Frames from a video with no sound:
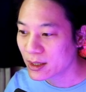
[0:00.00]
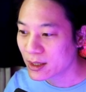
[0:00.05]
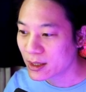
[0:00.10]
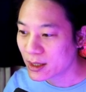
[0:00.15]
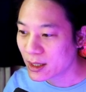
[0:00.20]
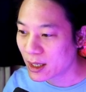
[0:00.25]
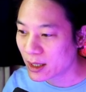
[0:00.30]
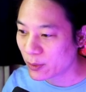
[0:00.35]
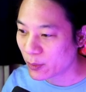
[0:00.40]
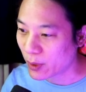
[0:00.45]

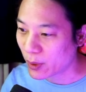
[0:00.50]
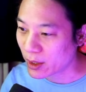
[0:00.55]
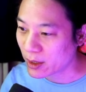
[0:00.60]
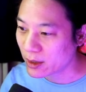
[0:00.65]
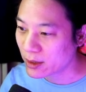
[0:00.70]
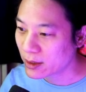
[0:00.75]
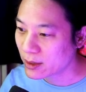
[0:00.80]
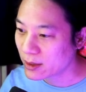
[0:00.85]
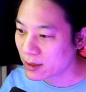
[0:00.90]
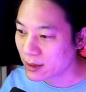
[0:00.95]
Anyway,
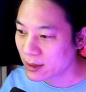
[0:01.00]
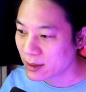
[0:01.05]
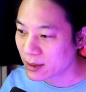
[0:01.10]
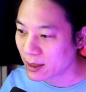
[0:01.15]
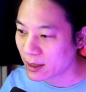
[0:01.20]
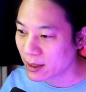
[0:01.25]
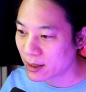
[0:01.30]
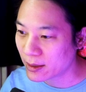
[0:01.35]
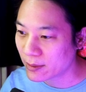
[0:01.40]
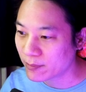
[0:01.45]

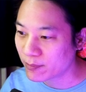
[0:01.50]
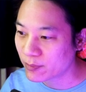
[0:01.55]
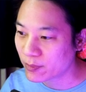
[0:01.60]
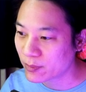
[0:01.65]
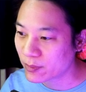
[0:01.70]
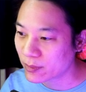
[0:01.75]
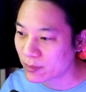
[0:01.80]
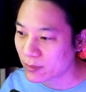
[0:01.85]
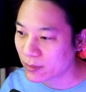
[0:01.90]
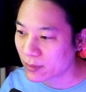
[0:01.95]

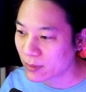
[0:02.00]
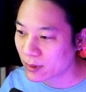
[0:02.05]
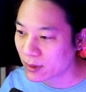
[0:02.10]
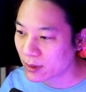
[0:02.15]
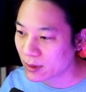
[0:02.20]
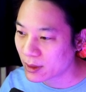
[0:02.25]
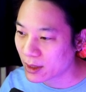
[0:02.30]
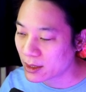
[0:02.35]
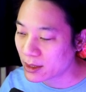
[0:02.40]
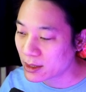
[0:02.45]
in
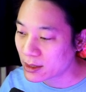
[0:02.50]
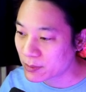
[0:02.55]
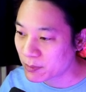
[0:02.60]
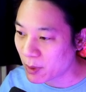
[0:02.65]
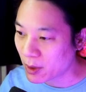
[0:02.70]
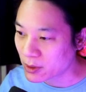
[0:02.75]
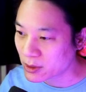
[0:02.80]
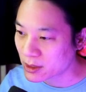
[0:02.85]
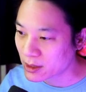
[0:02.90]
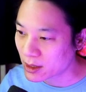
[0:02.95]
this
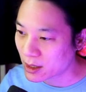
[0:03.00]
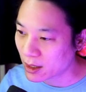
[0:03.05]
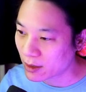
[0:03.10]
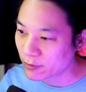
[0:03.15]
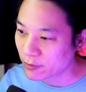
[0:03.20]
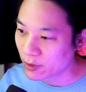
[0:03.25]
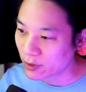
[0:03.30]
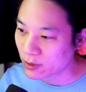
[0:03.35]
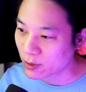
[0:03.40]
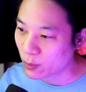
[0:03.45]
box, I've
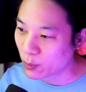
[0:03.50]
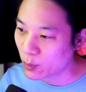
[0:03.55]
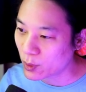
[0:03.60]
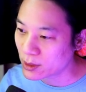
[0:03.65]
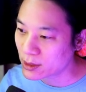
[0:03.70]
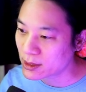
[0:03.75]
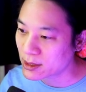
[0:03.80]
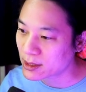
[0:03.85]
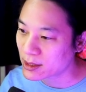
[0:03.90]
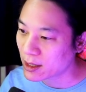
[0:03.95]
got the
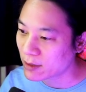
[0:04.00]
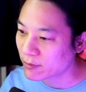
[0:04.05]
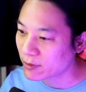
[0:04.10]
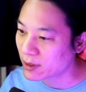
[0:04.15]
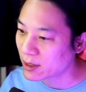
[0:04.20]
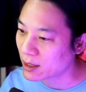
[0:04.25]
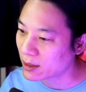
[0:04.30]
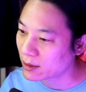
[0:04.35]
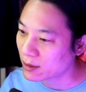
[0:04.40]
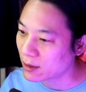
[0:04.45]
1, 7,
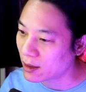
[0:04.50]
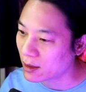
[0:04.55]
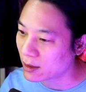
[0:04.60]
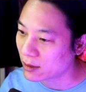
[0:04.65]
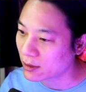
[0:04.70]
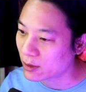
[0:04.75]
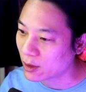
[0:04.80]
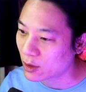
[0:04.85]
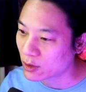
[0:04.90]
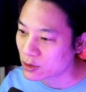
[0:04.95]
and
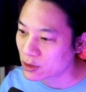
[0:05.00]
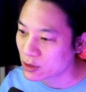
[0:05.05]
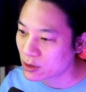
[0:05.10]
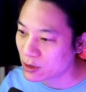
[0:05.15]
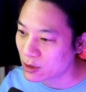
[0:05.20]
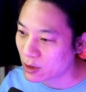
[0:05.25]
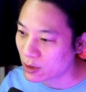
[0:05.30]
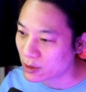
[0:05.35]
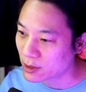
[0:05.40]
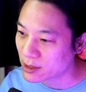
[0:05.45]
9 locked
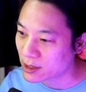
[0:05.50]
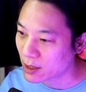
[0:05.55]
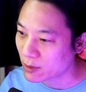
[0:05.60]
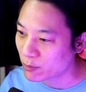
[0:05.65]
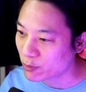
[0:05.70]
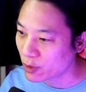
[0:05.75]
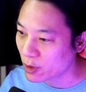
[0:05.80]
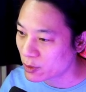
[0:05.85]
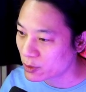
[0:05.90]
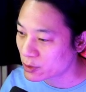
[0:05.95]
on the same
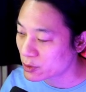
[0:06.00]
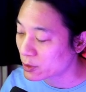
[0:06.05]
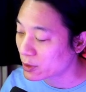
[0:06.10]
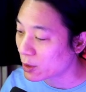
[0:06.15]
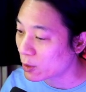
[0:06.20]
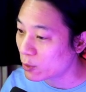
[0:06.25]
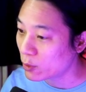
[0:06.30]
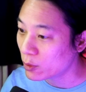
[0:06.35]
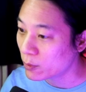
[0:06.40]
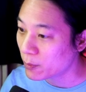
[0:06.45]
row, so they're
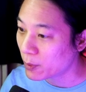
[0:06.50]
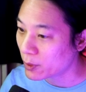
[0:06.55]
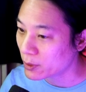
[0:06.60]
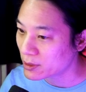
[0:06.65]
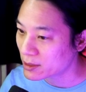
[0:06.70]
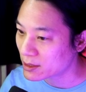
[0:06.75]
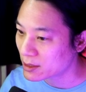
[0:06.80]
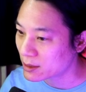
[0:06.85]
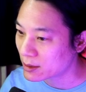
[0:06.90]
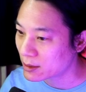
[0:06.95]
all
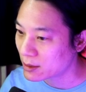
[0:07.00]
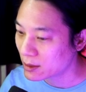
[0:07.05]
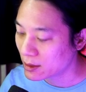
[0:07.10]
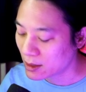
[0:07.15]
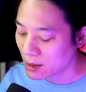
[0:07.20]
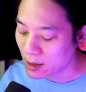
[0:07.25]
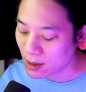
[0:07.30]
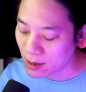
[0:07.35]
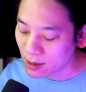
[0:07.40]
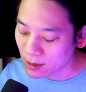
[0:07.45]
pointed.
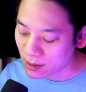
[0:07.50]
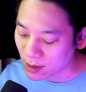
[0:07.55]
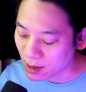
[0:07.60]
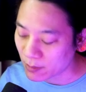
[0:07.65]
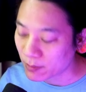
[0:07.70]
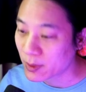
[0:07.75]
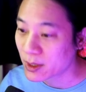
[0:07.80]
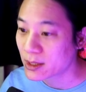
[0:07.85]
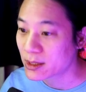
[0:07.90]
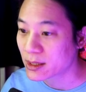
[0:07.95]
That
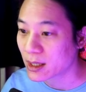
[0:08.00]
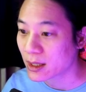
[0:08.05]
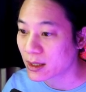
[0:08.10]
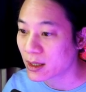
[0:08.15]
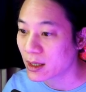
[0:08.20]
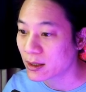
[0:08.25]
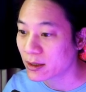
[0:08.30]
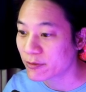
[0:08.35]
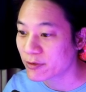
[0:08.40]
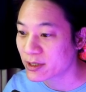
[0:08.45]
means I
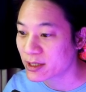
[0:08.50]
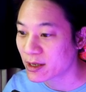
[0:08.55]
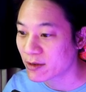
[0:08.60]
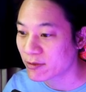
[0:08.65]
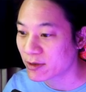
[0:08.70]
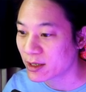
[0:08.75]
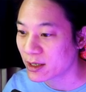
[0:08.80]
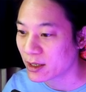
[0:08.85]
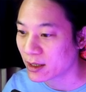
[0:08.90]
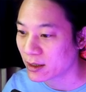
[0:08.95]
can't have a
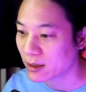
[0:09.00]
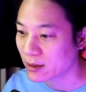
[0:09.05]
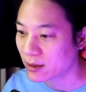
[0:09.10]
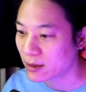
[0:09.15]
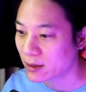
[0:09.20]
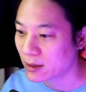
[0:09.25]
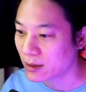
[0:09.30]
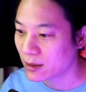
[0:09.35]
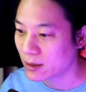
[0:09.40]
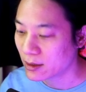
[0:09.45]
7 here,
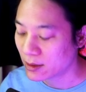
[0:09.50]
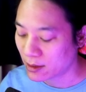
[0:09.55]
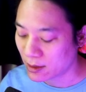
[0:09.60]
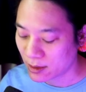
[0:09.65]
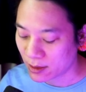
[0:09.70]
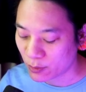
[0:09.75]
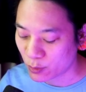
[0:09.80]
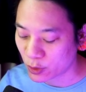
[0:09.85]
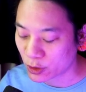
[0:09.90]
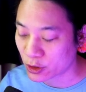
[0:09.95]

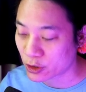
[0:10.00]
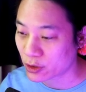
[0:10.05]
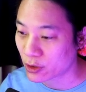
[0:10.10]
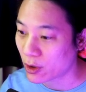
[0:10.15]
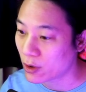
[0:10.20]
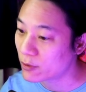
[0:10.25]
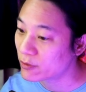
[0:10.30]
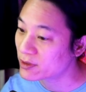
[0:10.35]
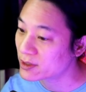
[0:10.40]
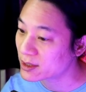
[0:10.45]
which
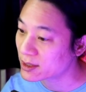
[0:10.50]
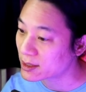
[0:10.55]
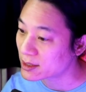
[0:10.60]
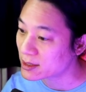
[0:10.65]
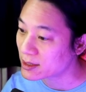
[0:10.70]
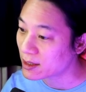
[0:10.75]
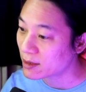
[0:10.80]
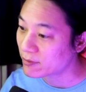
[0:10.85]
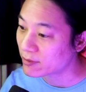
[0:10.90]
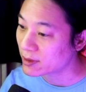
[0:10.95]
solves the
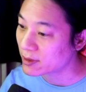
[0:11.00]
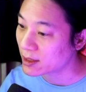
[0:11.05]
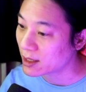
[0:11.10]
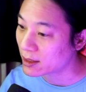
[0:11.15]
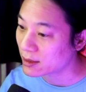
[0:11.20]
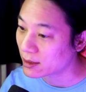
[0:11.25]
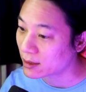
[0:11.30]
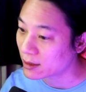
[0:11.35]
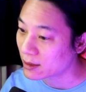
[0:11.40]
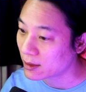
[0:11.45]
7
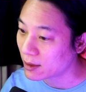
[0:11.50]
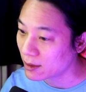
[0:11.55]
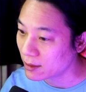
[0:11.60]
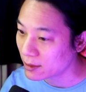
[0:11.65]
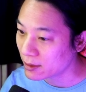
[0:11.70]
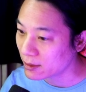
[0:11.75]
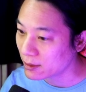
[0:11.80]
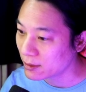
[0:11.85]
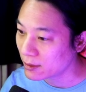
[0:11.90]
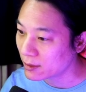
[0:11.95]
and the
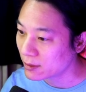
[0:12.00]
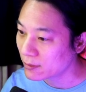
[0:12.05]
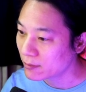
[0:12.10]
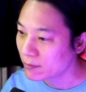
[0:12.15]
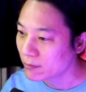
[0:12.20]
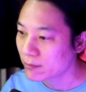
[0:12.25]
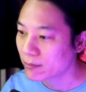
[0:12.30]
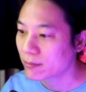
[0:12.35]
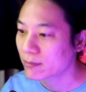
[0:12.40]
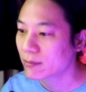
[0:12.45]
9.
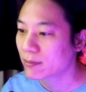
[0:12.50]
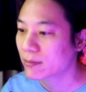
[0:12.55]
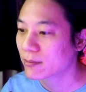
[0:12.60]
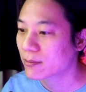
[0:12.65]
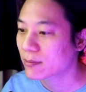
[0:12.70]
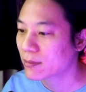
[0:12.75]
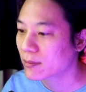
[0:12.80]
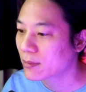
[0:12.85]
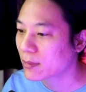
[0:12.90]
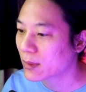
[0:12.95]

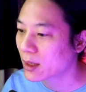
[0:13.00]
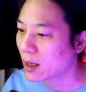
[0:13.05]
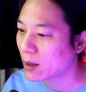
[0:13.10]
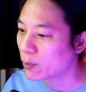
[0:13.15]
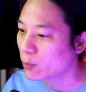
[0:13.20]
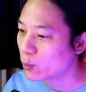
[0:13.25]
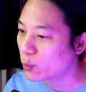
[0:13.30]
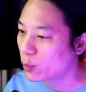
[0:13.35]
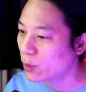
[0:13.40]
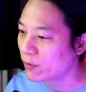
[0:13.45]

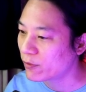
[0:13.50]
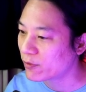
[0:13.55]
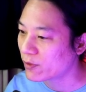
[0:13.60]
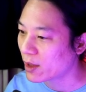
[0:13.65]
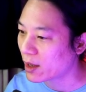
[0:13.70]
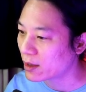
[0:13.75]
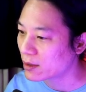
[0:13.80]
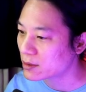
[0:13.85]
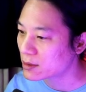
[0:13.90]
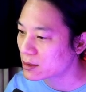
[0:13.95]
And with
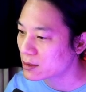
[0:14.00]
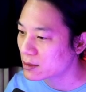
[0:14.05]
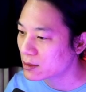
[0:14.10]
that,